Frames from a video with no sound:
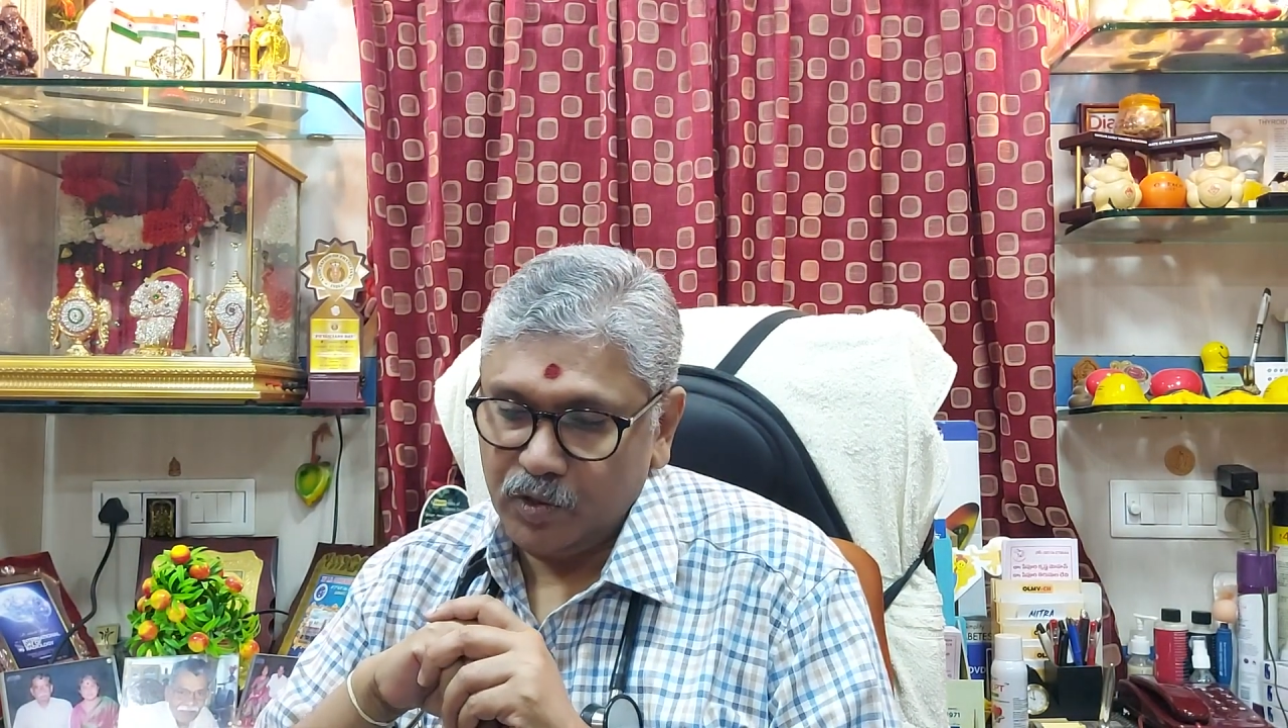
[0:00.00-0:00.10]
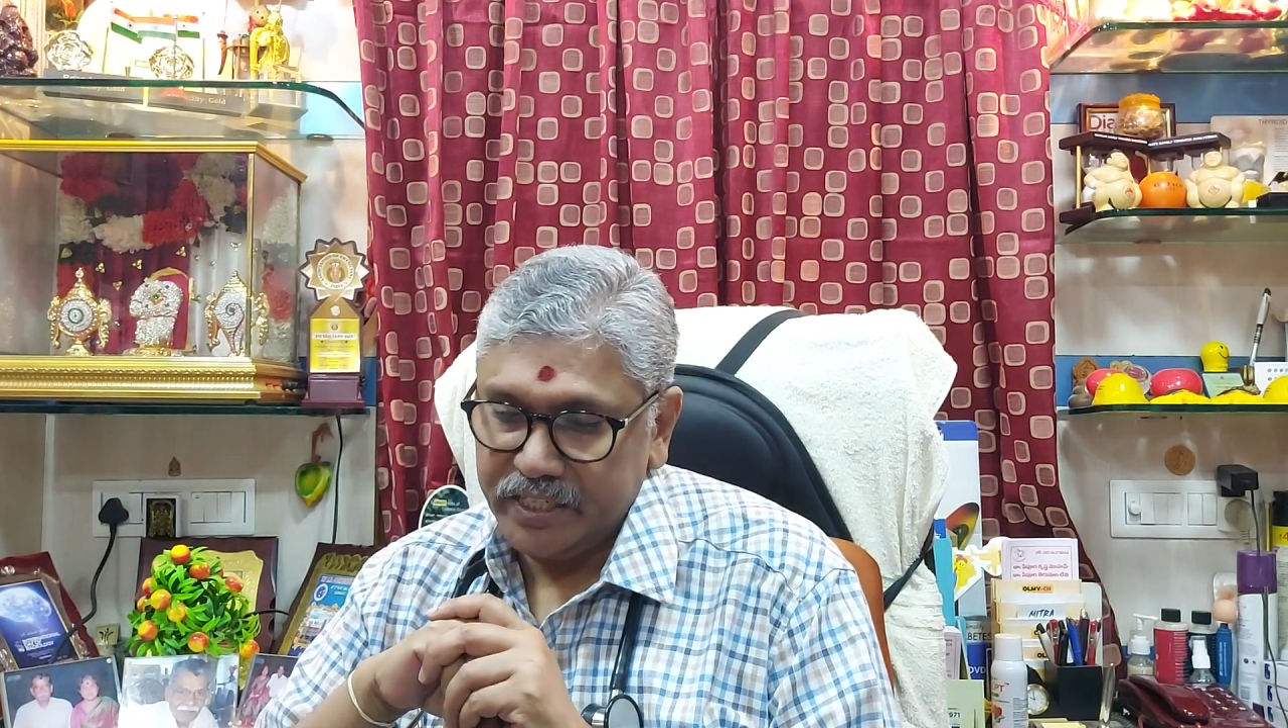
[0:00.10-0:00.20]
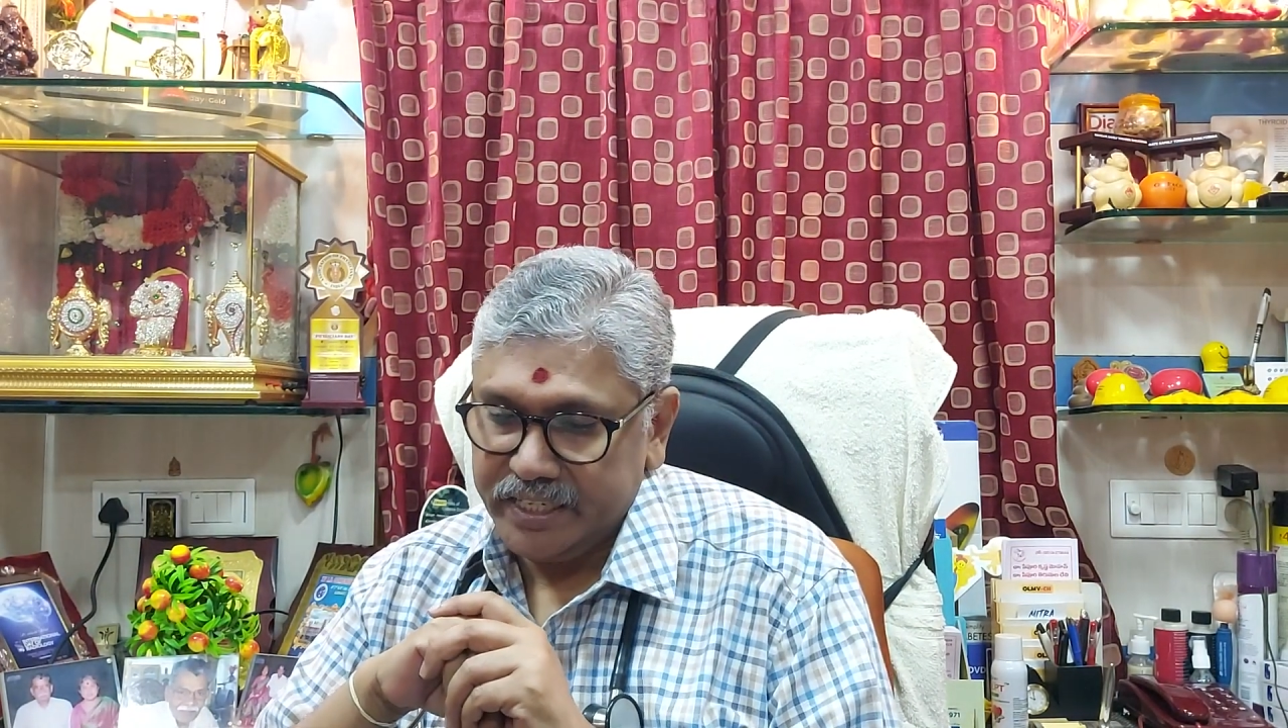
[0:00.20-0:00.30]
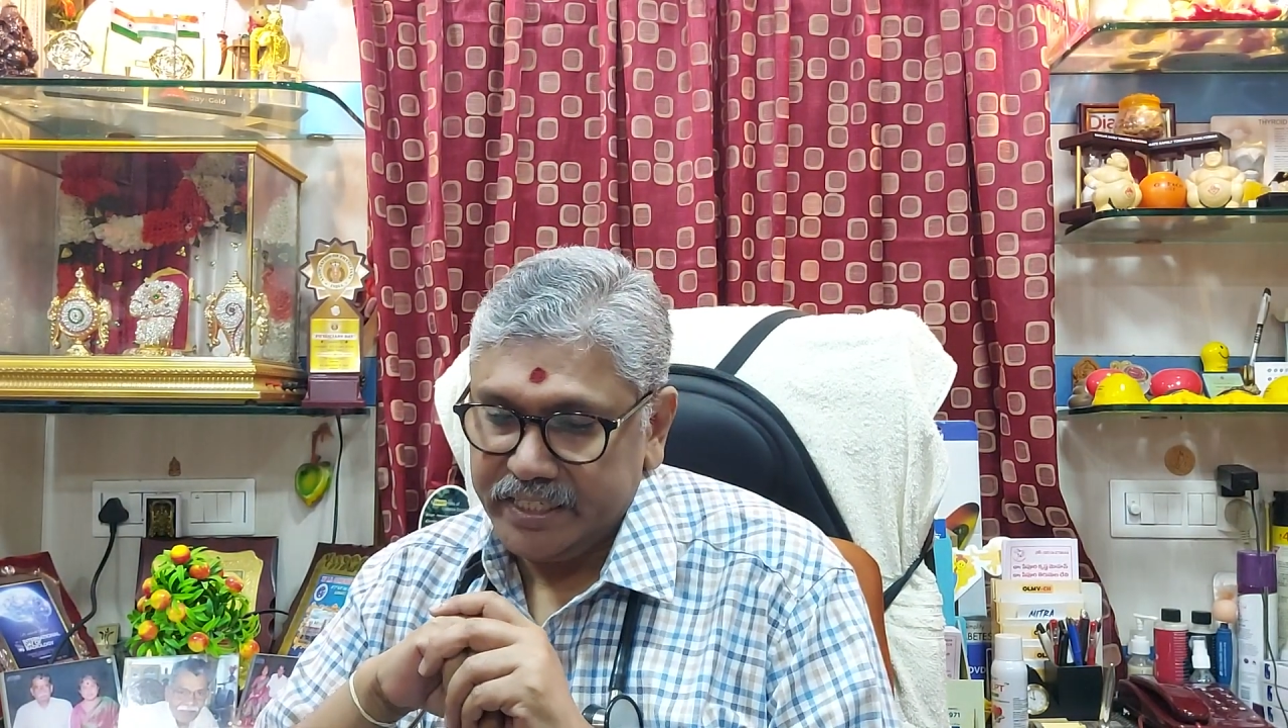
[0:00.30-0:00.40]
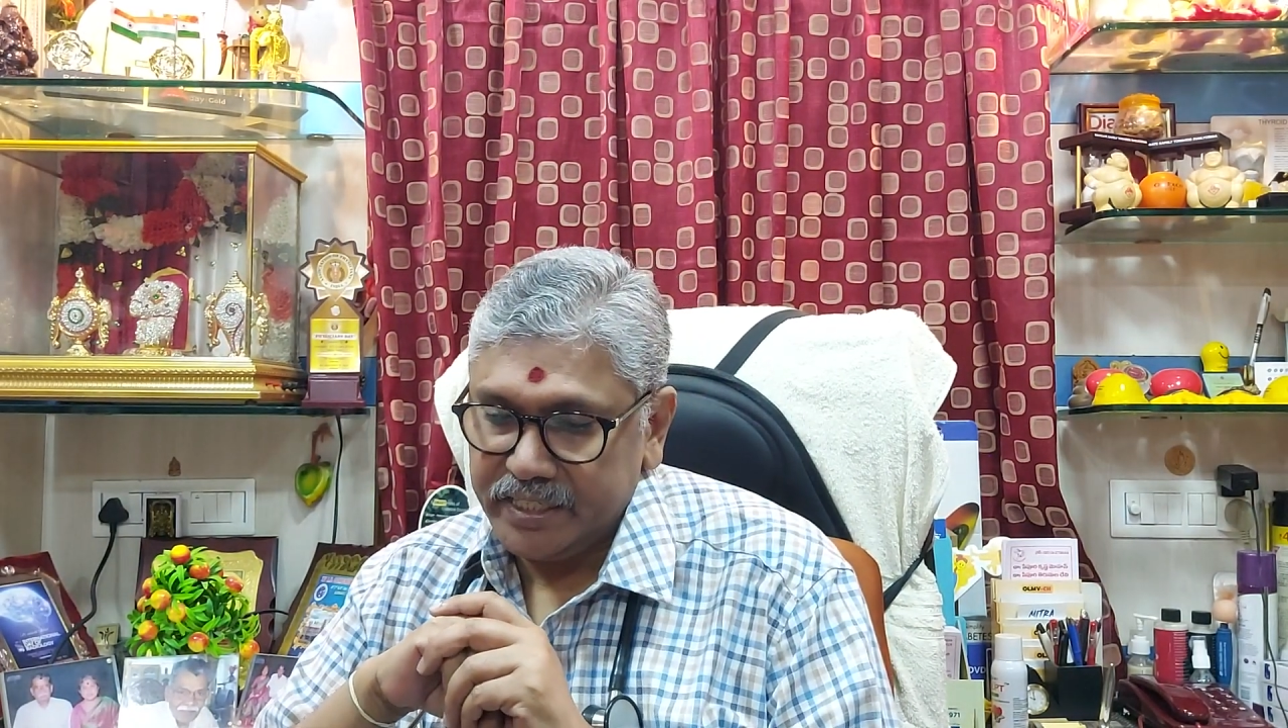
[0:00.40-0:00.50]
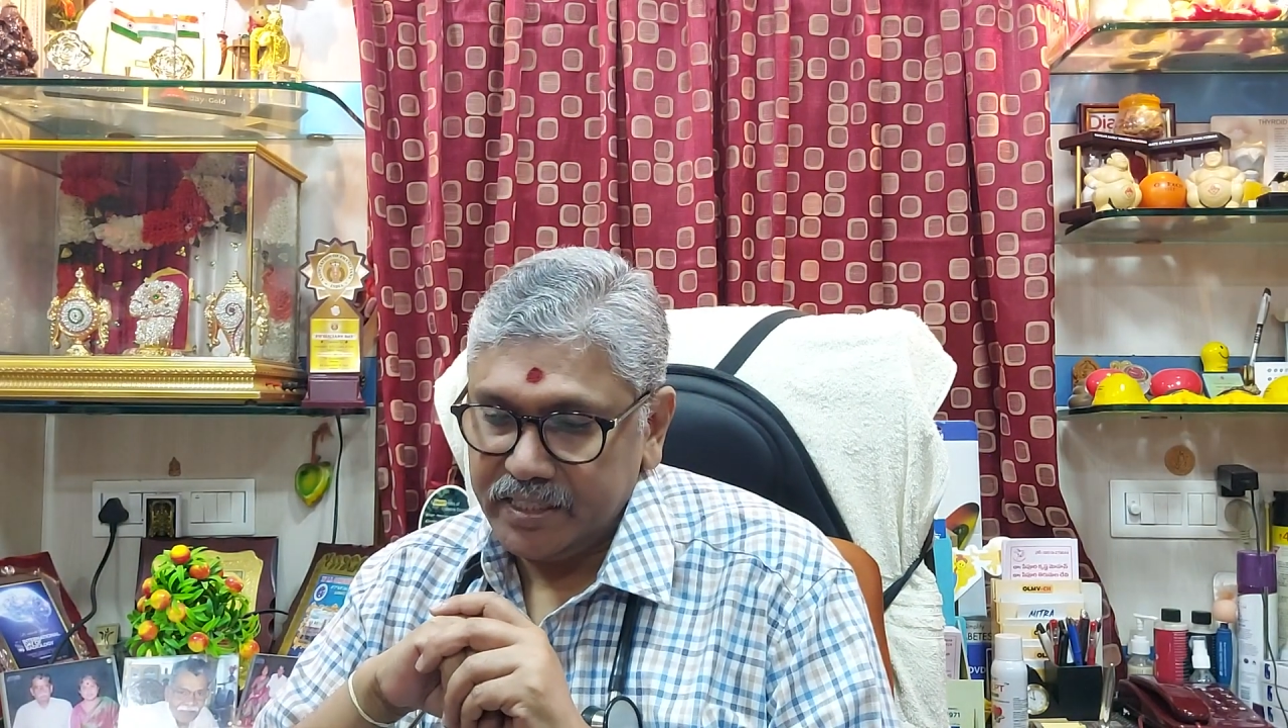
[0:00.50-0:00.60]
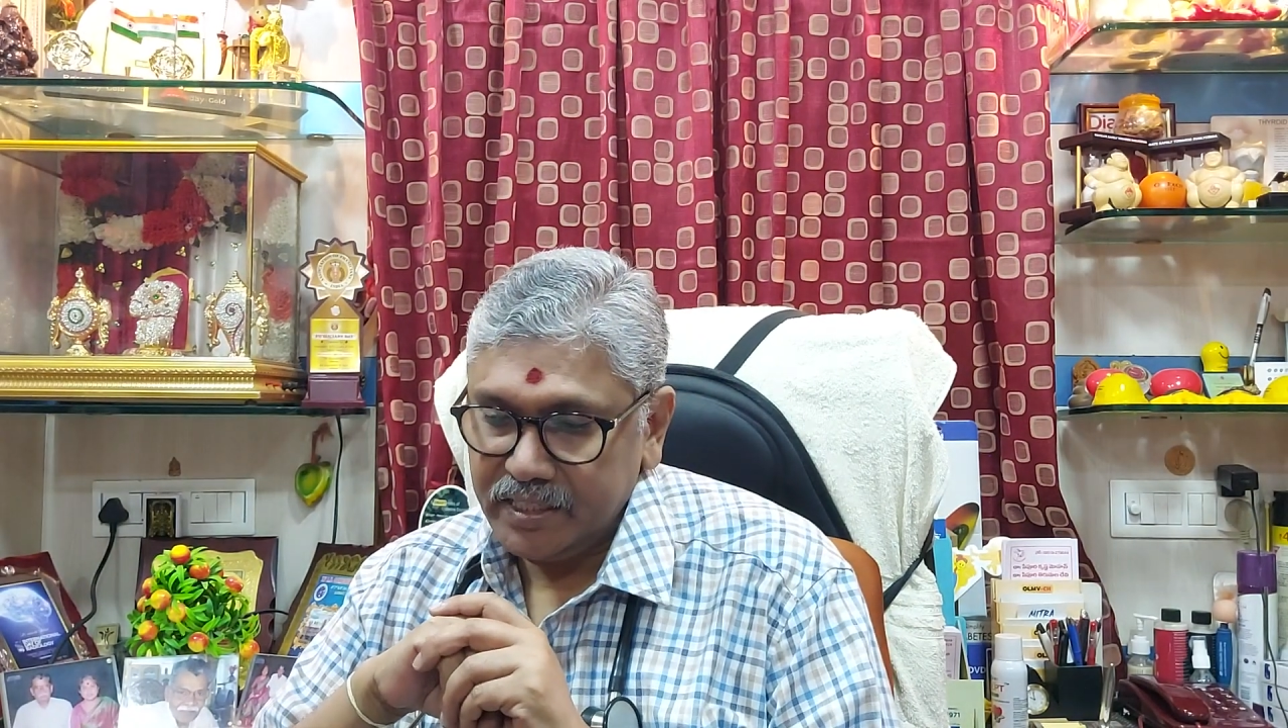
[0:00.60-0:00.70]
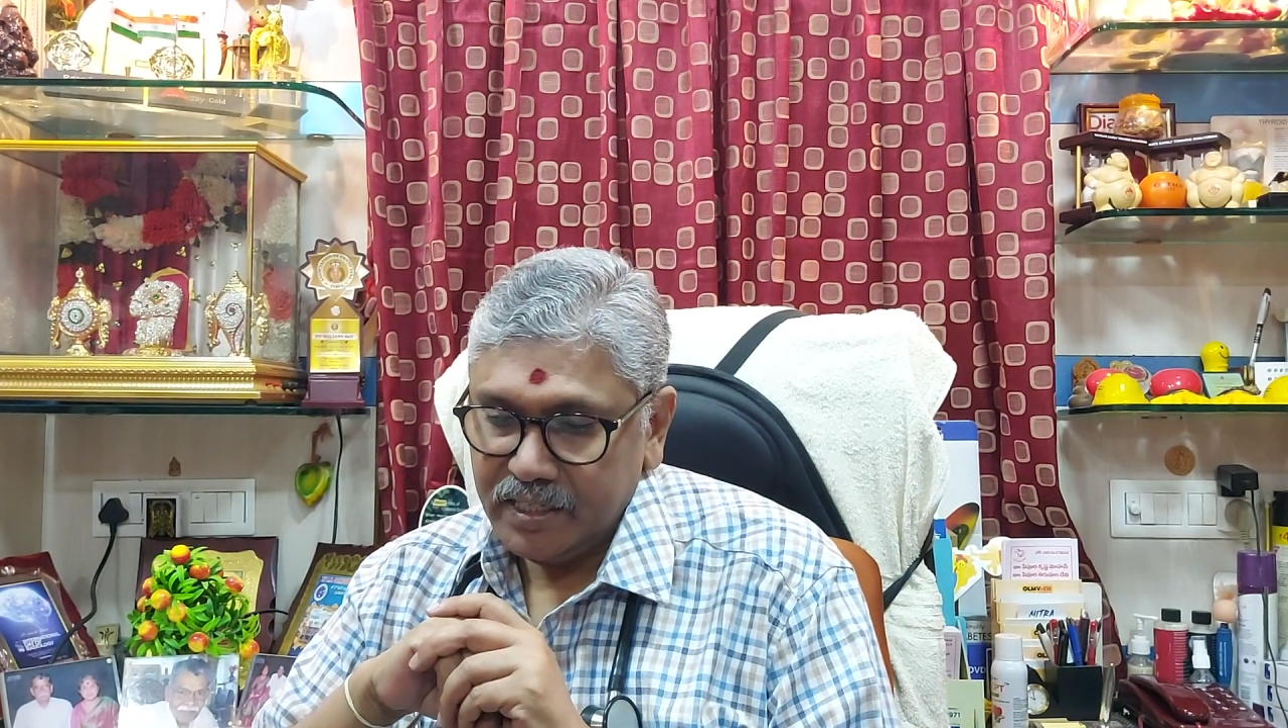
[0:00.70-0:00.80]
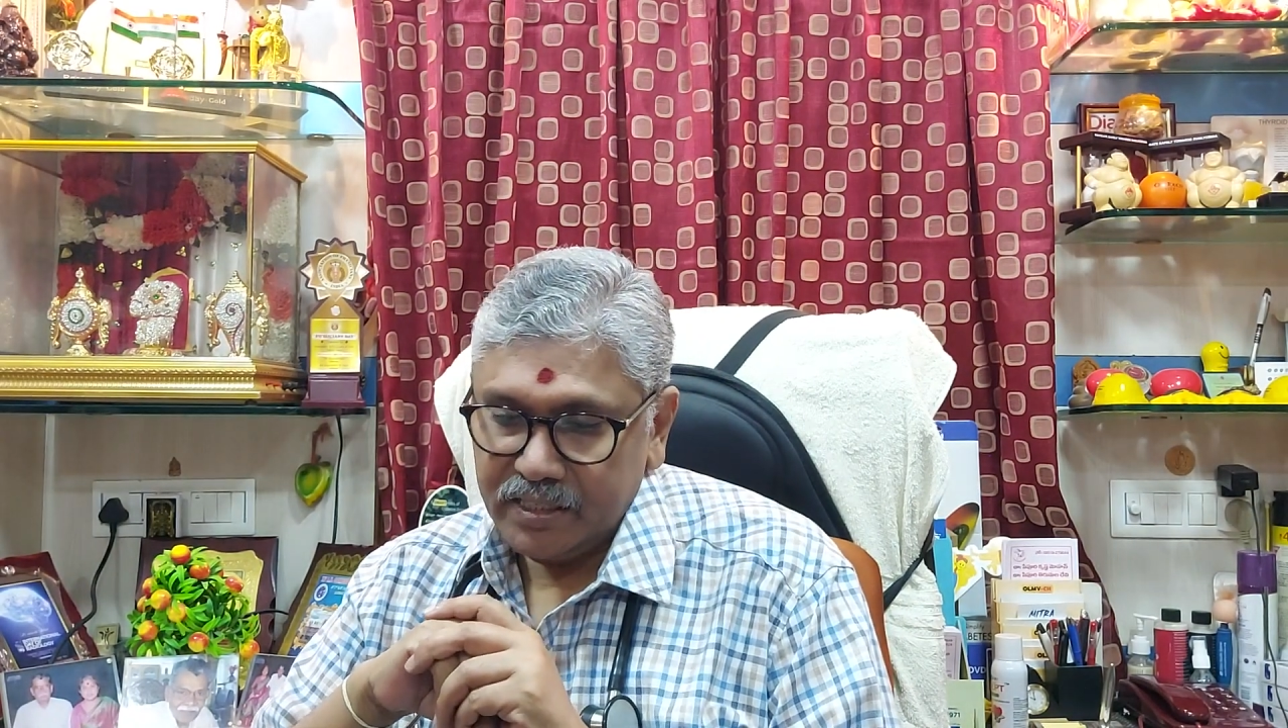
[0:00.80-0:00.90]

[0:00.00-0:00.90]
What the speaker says: read